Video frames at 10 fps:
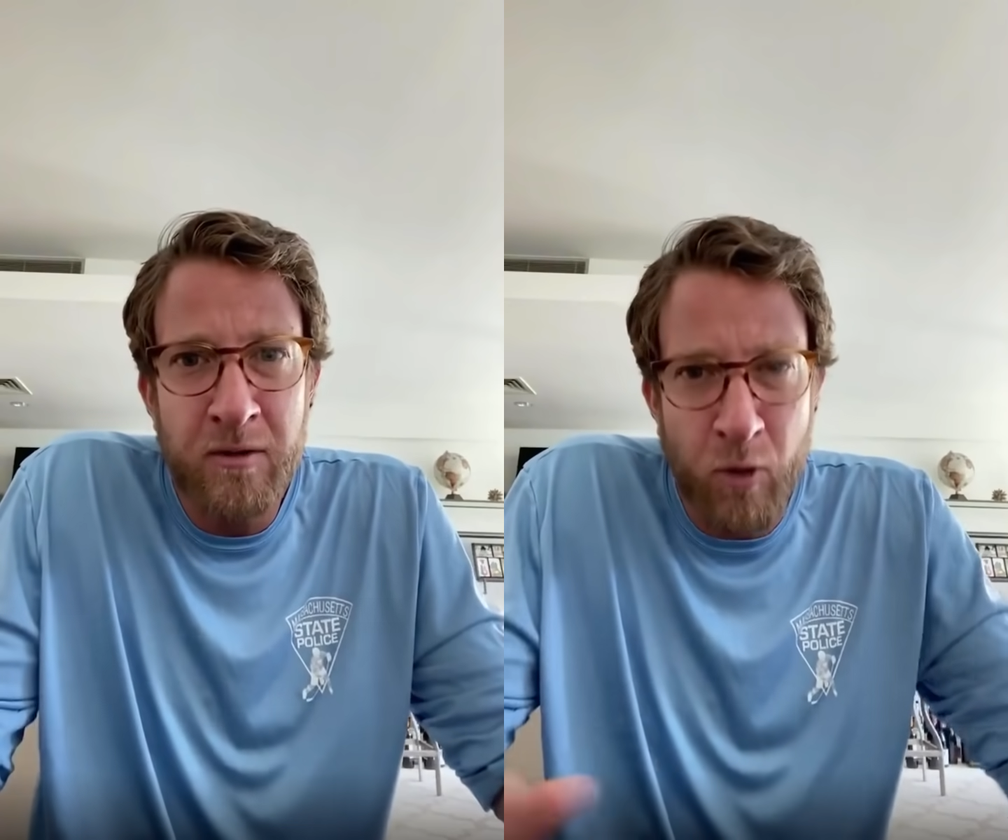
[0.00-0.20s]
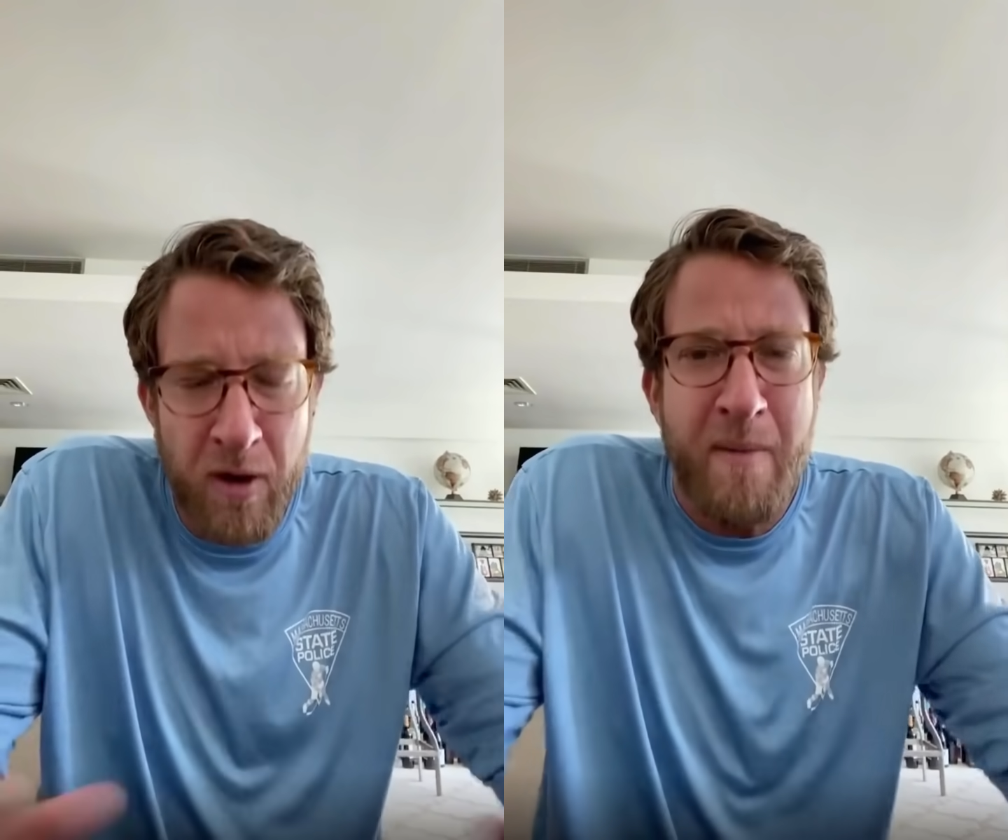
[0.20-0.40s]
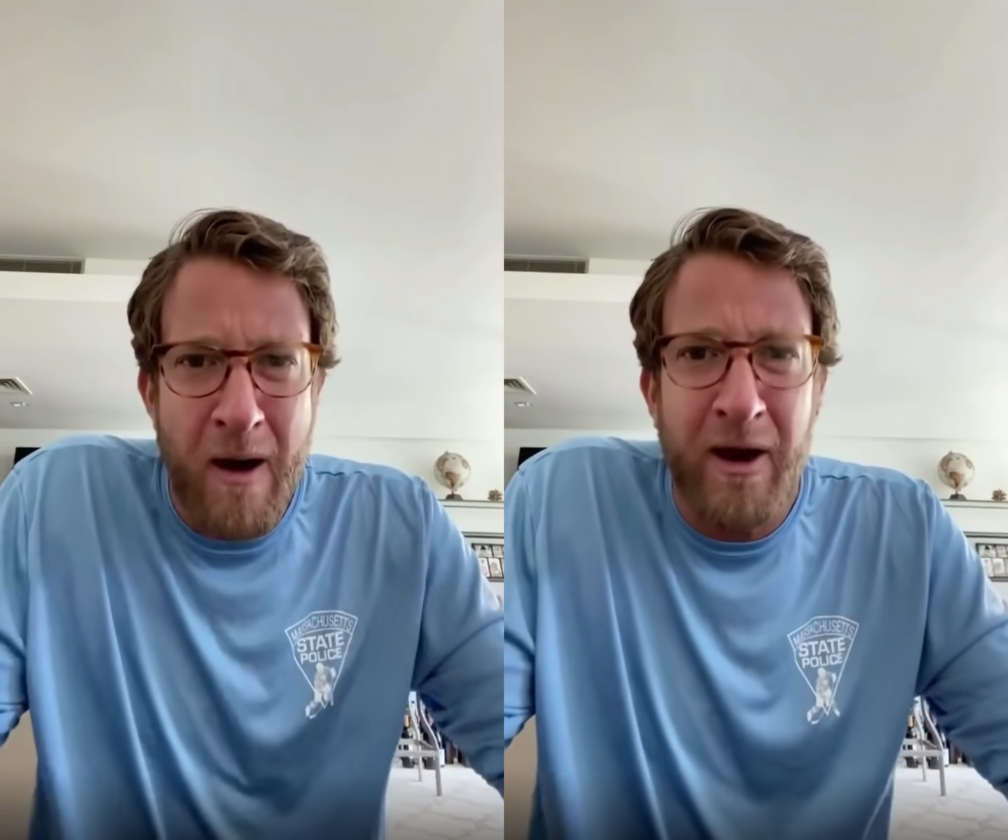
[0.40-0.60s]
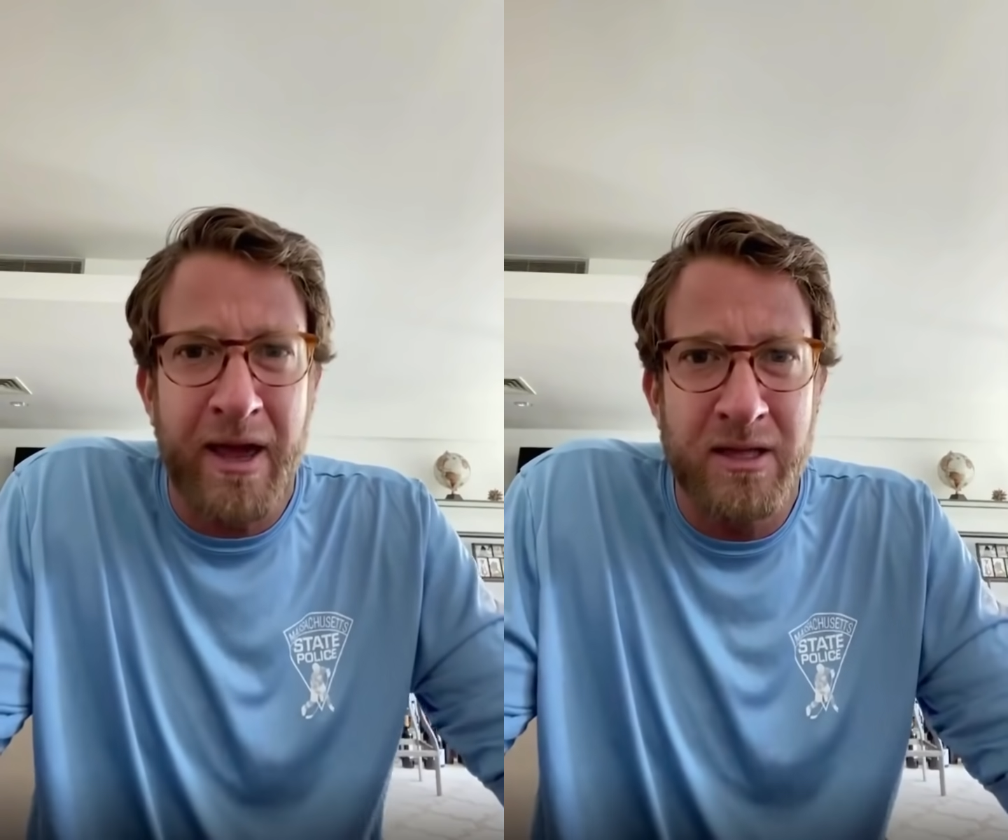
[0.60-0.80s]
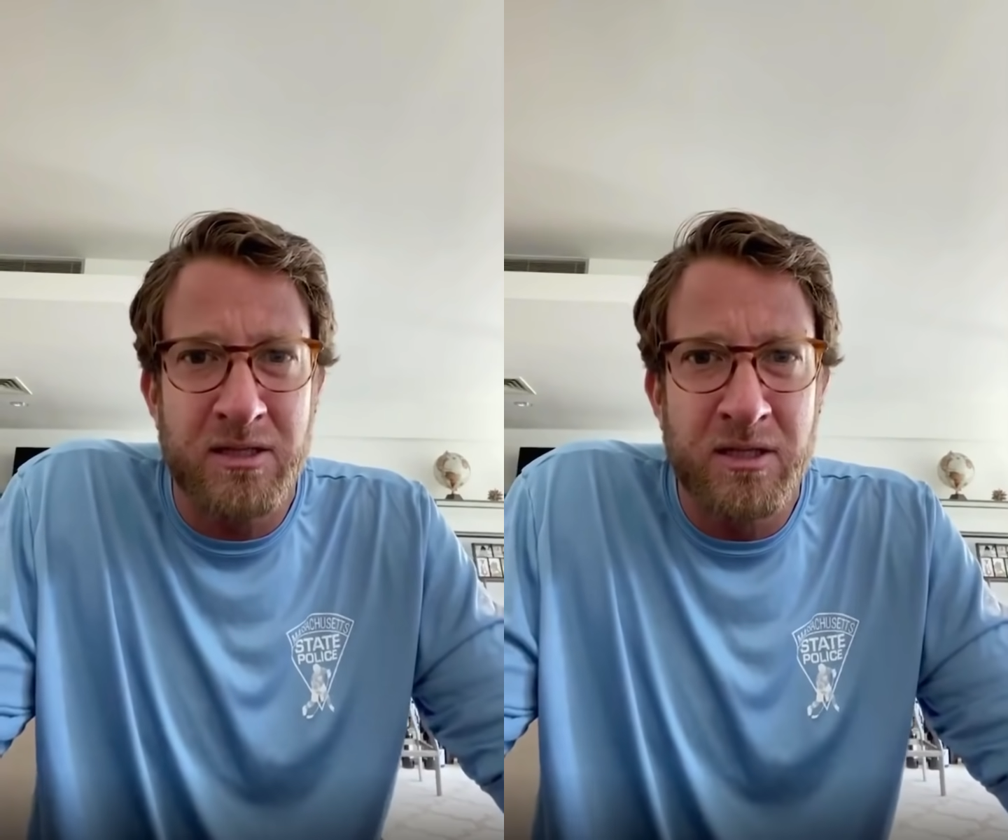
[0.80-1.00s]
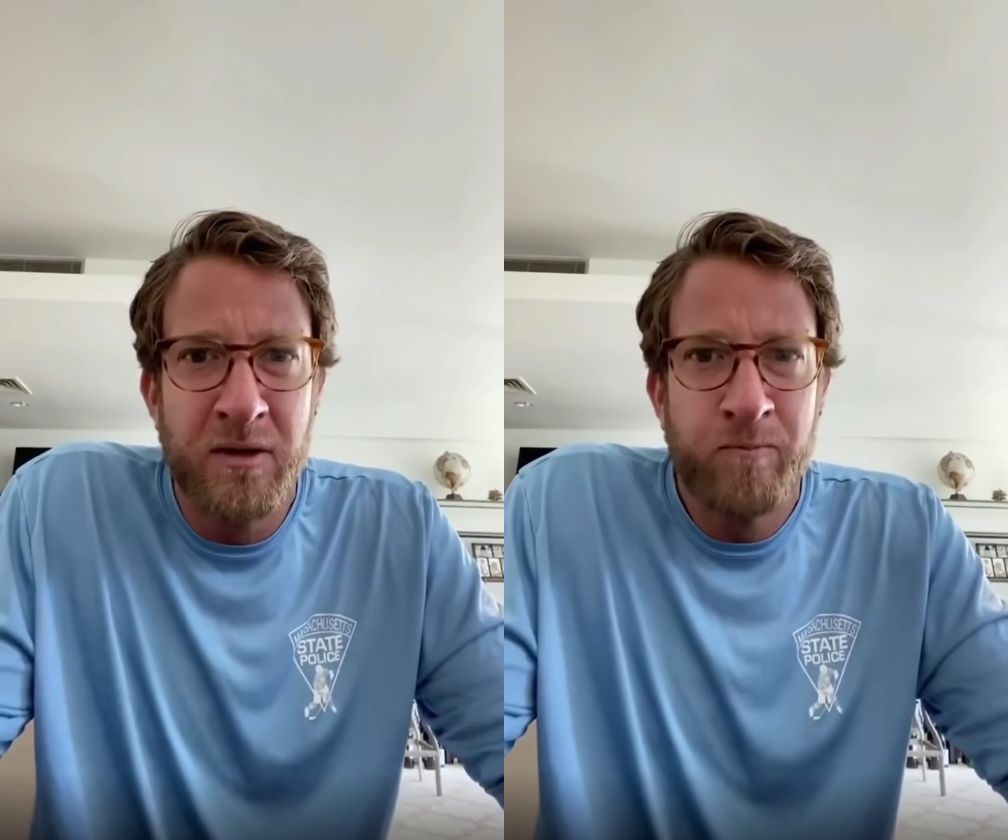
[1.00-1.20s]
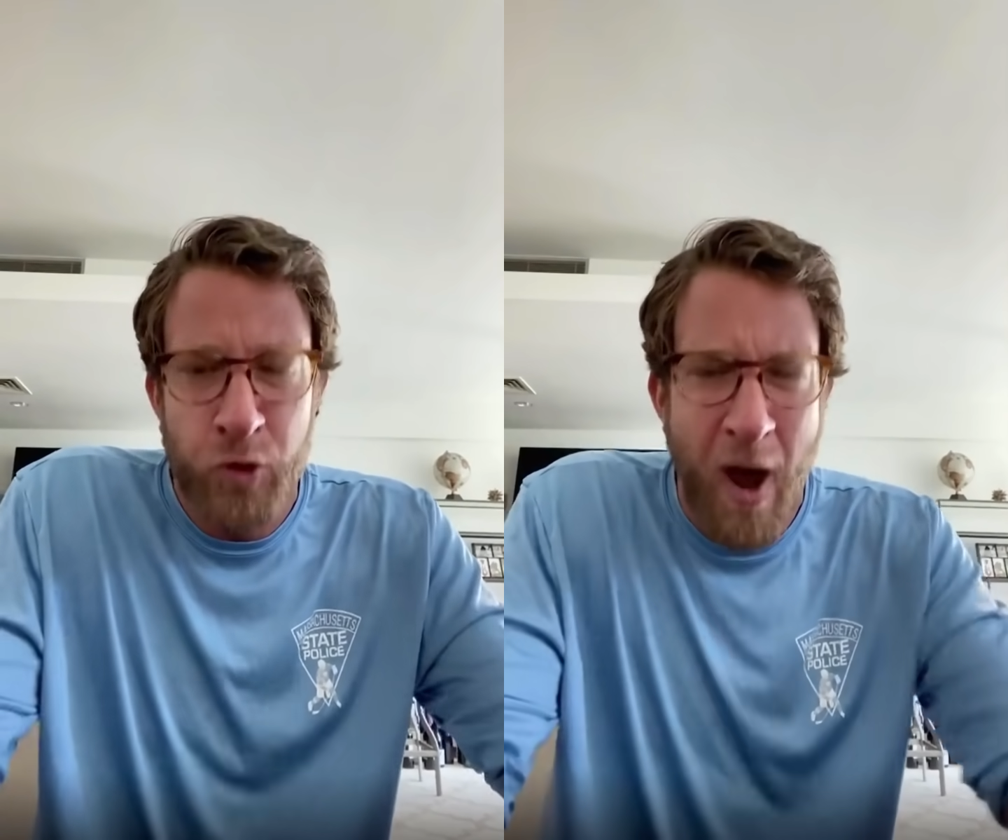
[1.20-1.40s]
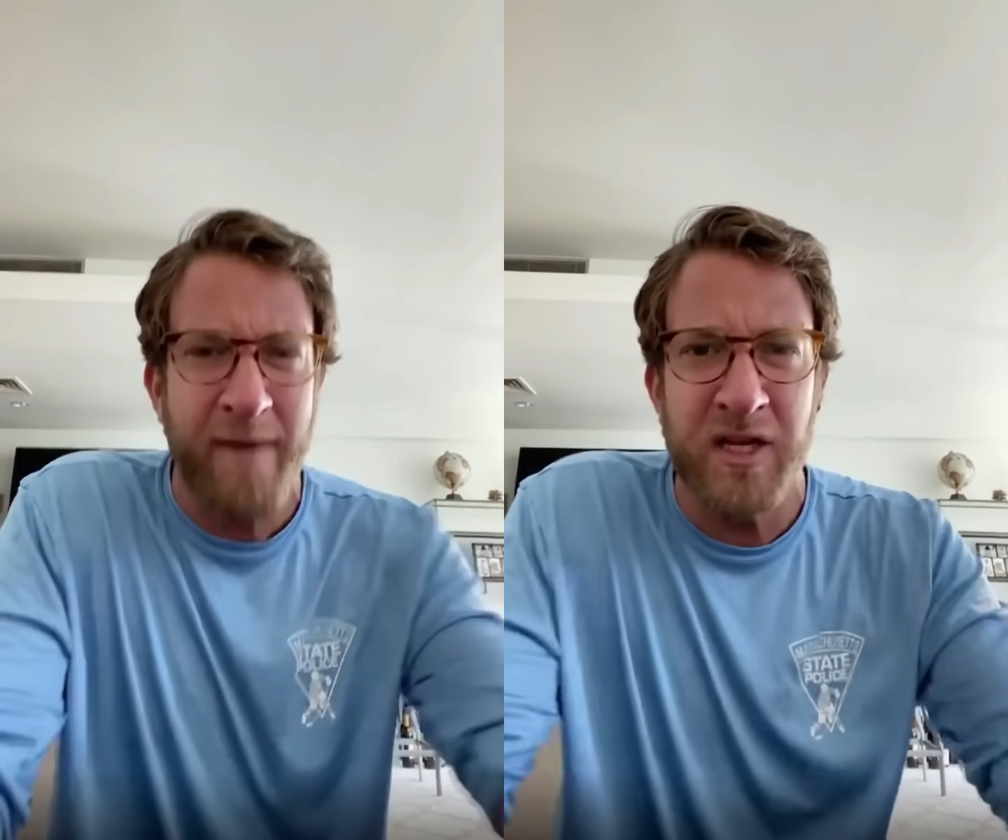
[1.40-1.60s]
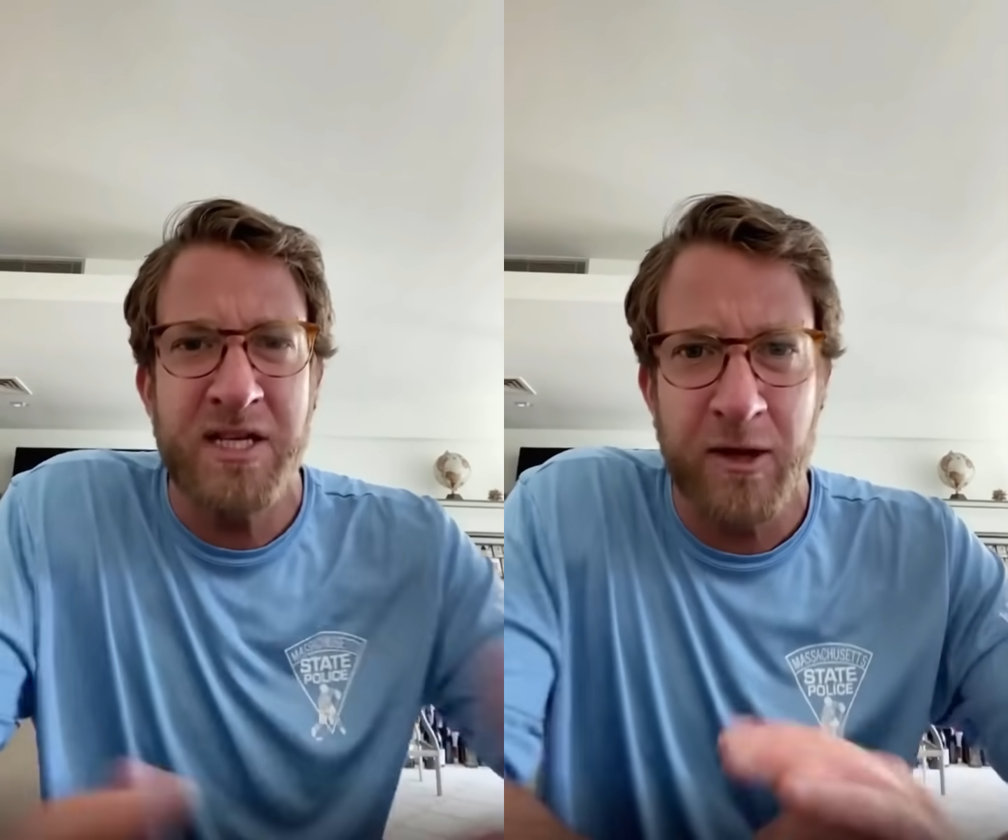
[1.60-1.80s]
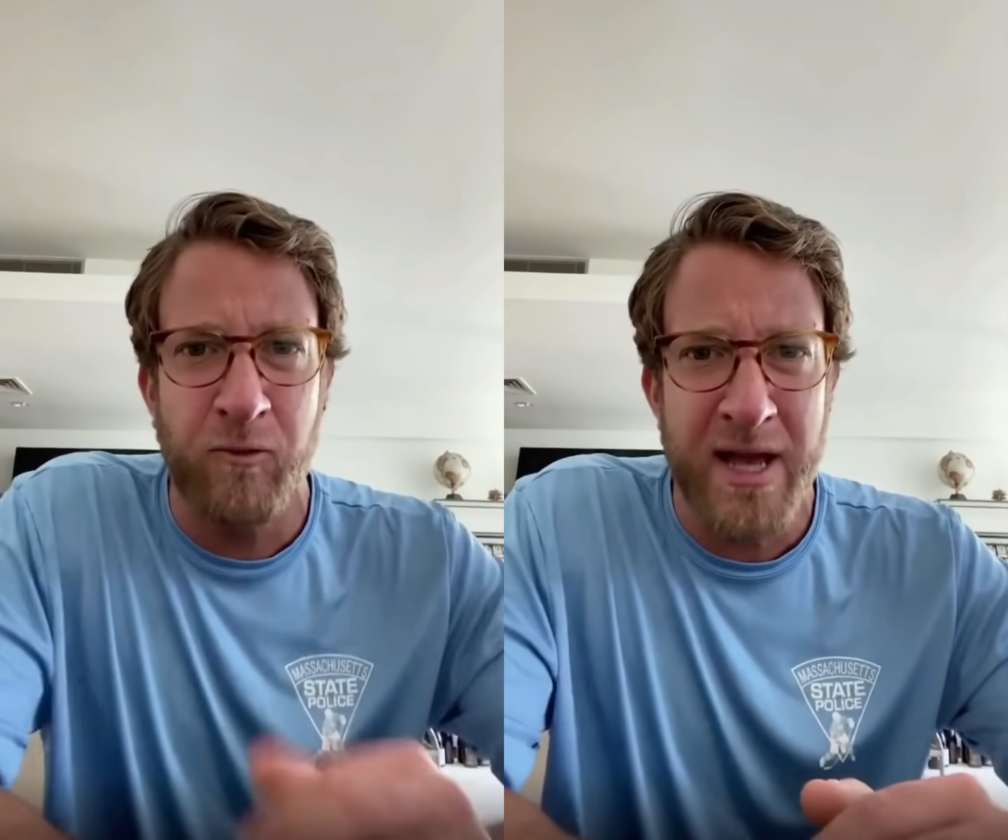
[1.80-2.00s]
We're Americans. You have to
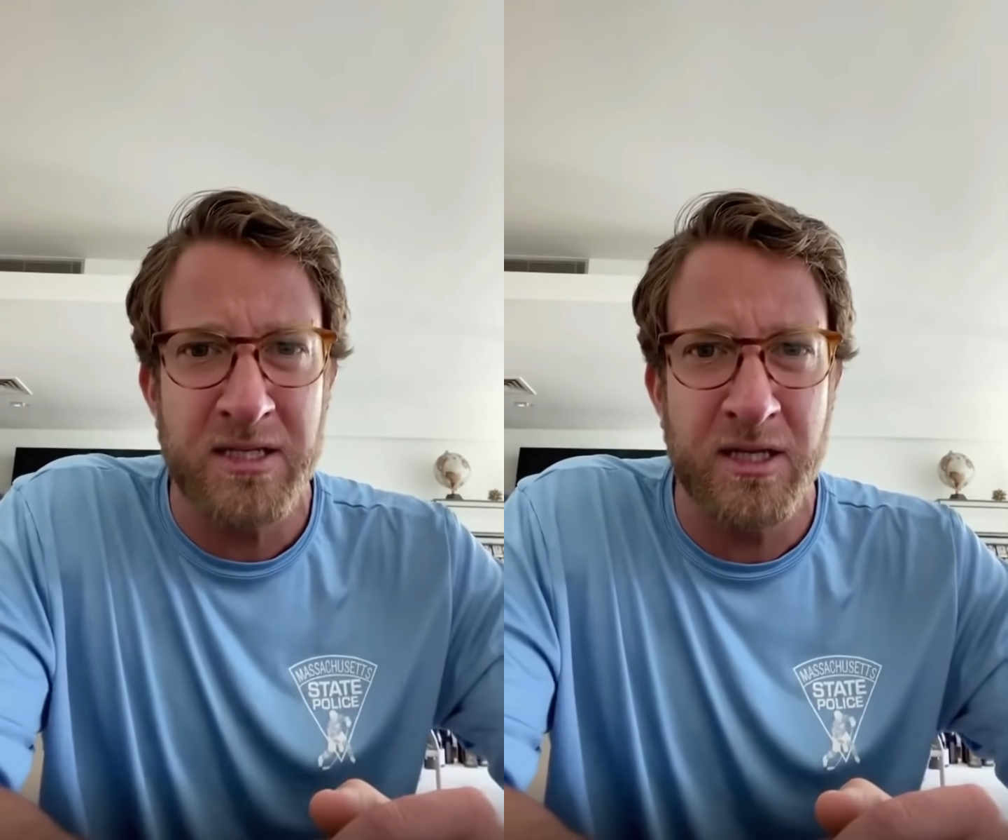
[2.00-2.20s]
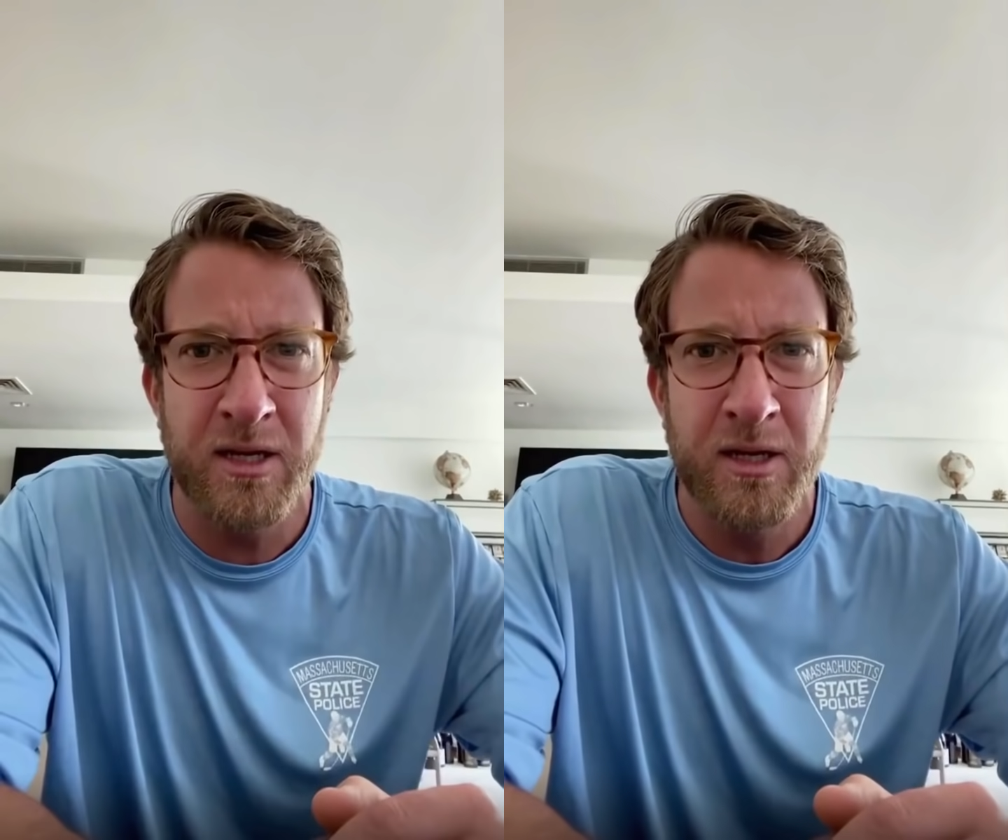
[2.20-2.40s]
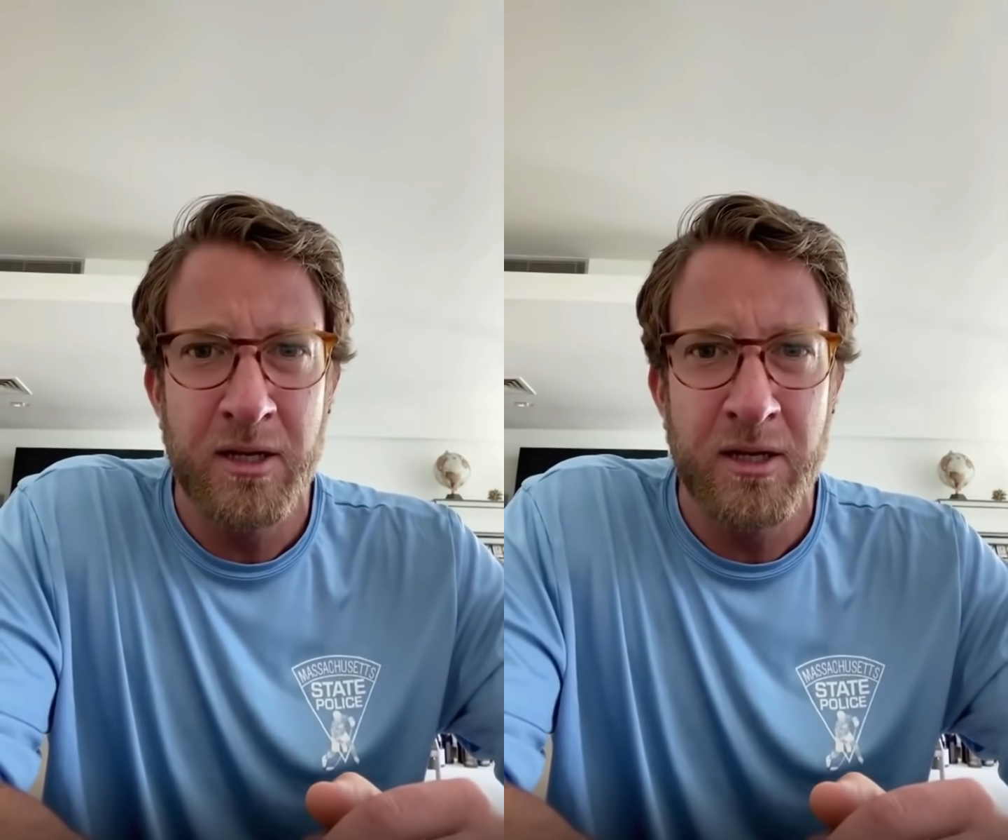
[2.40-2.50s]
take risk.